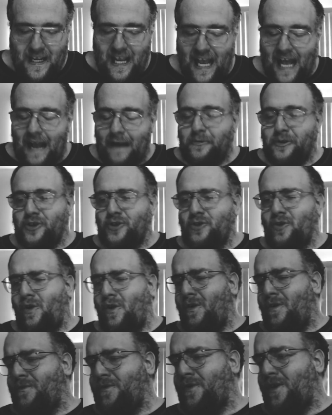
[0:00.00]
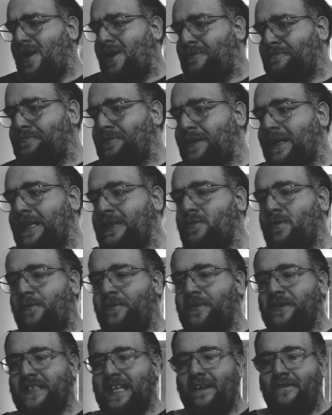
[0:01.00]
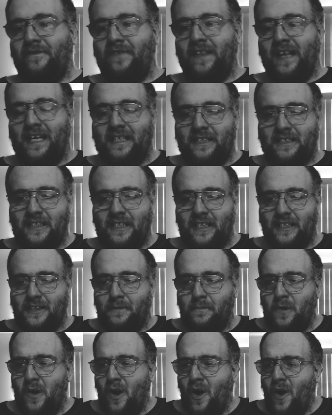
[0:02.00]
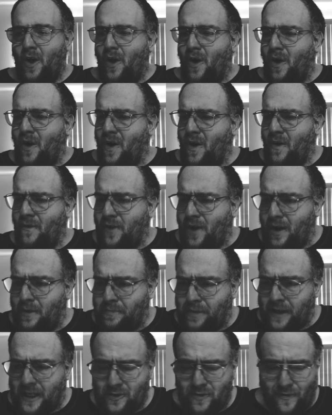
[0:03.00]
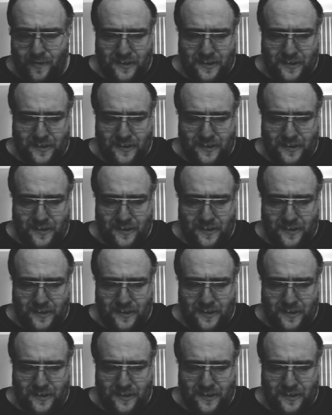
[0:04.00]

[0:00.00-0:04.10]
I'm just overall impressed with his athleticism, overall impressed with